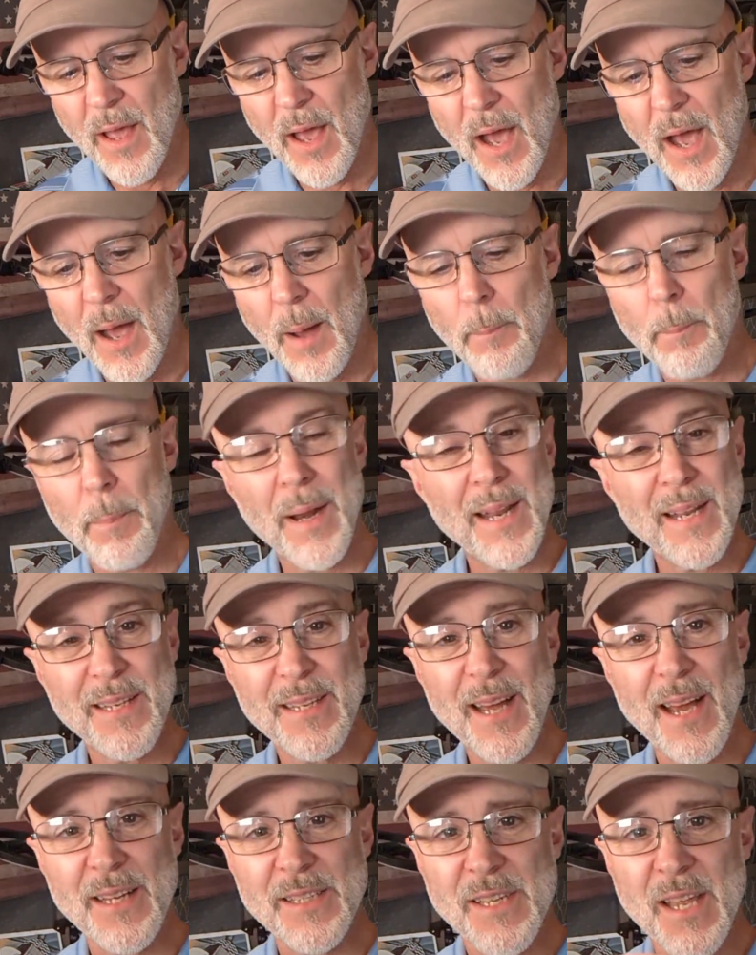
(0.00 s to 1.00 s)
But it
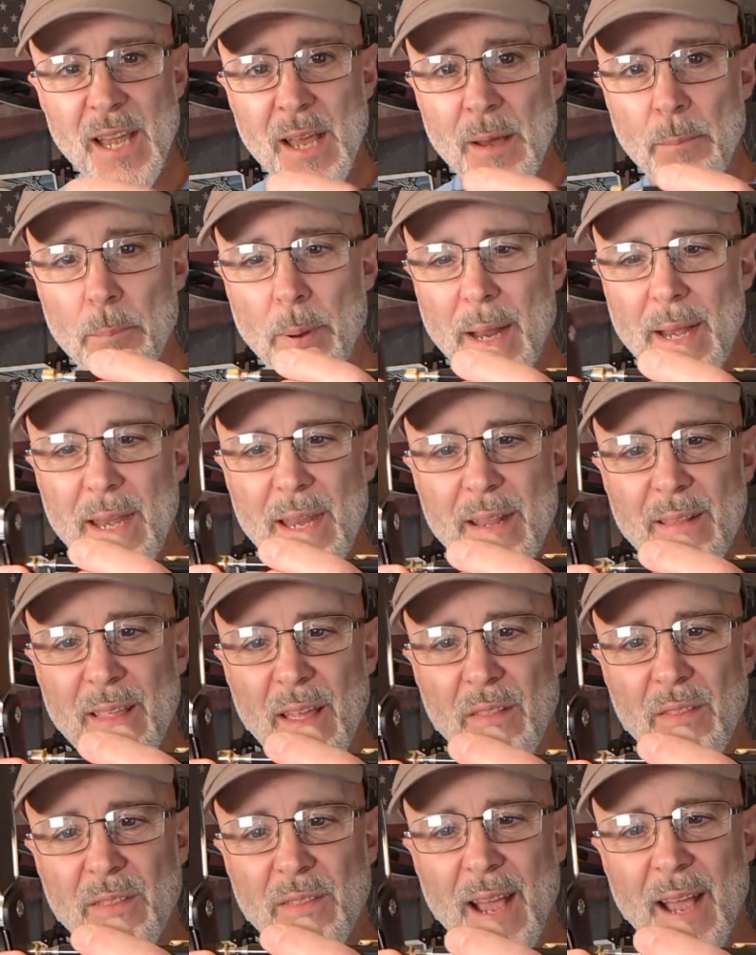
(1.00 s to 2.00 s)
does. But
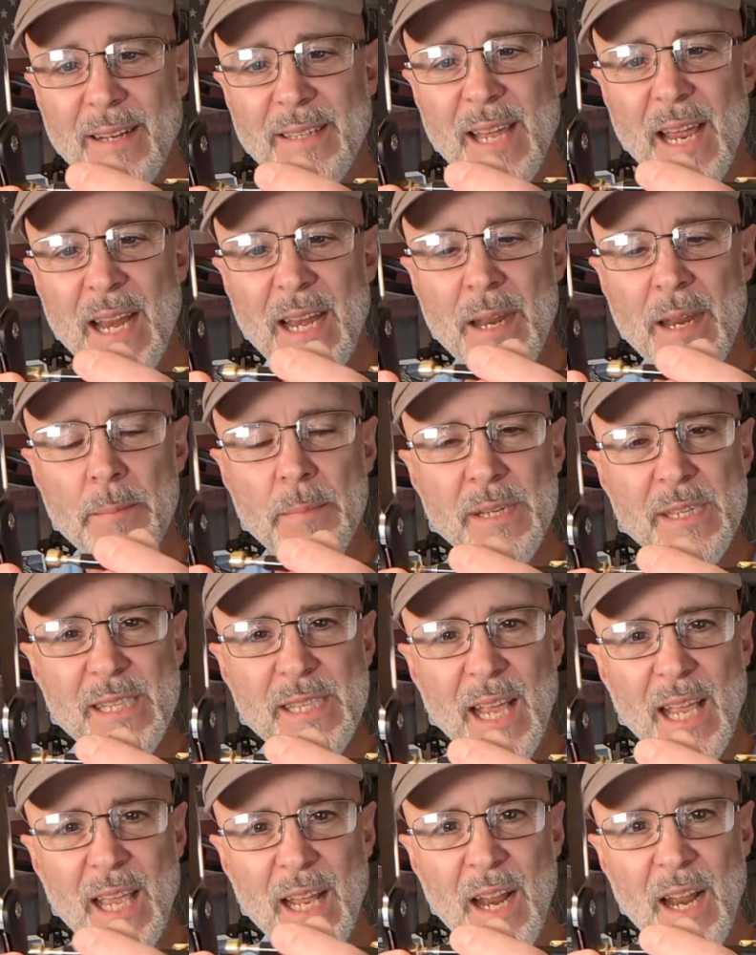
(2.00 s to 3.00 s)
the titanium is
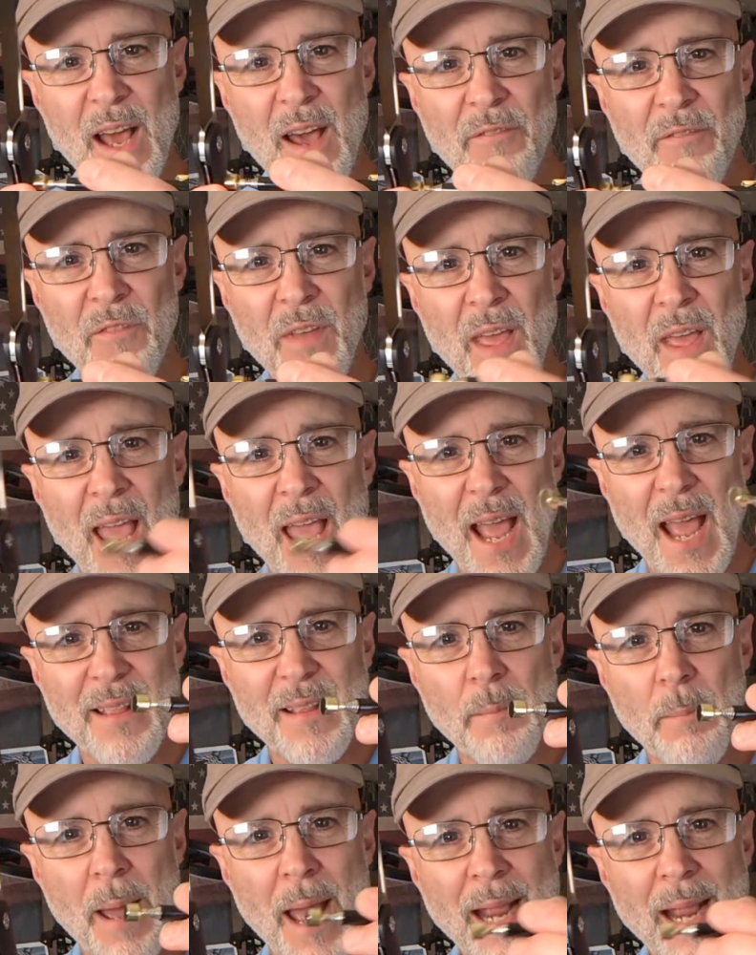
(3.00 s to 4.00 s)
thick enough and the
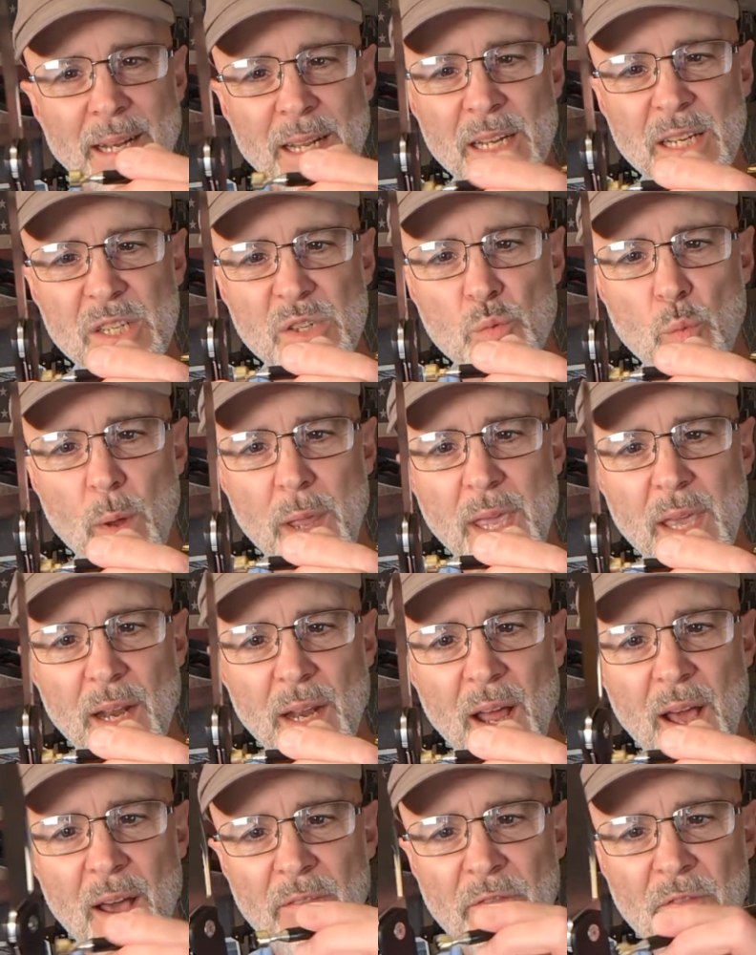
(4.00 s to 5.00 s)
magnet is weak
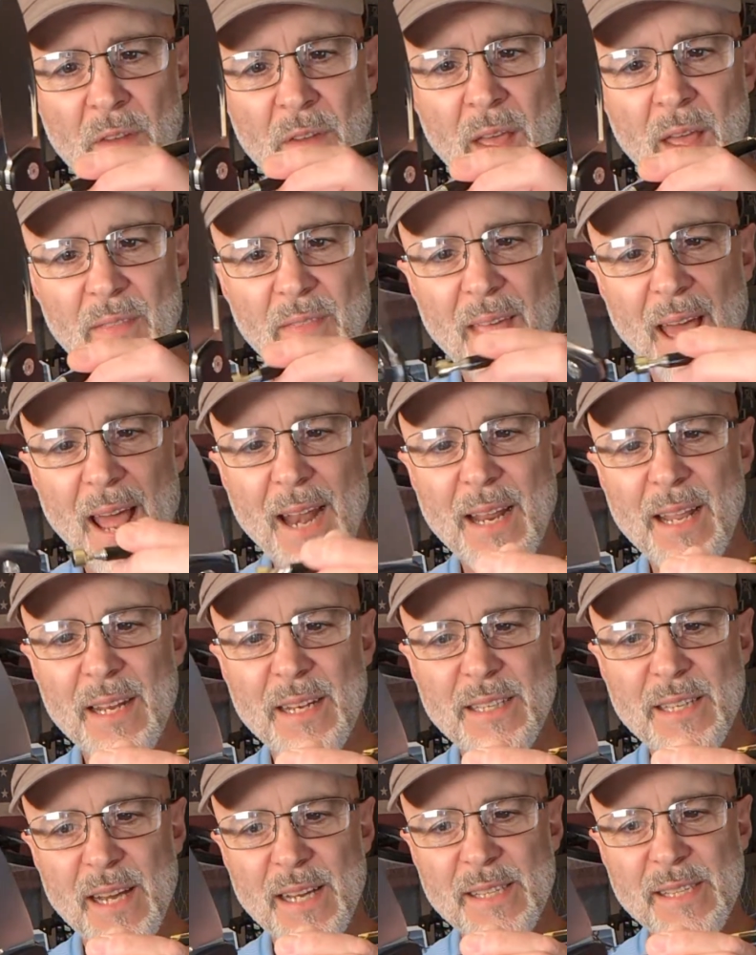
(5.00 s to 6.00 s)
enough that
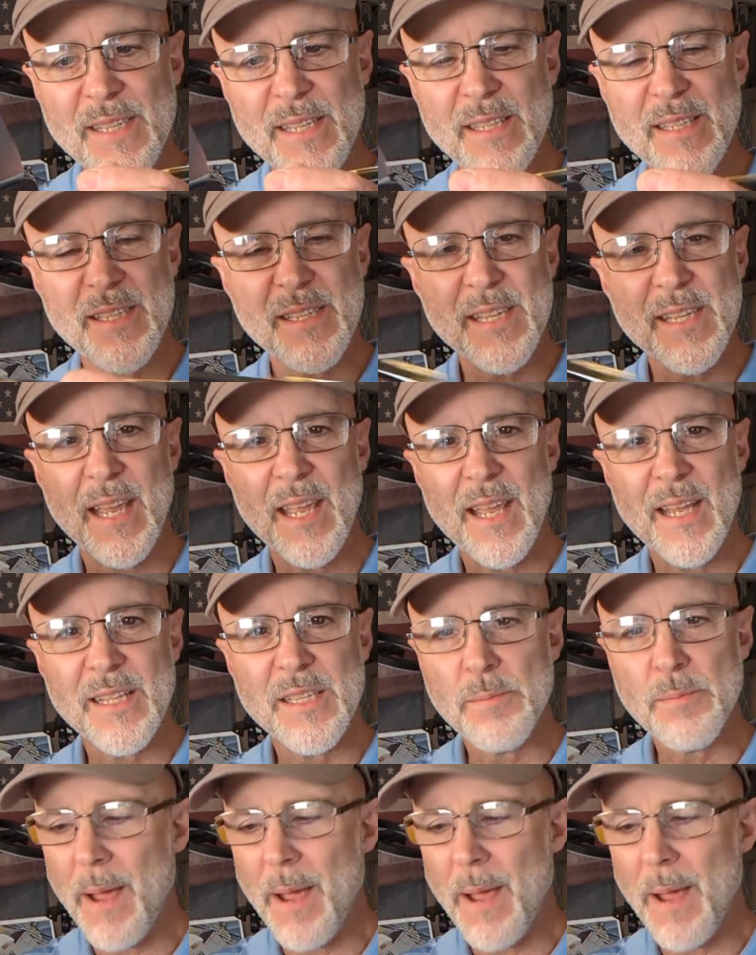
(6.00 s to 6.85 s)
it doesn't see. It's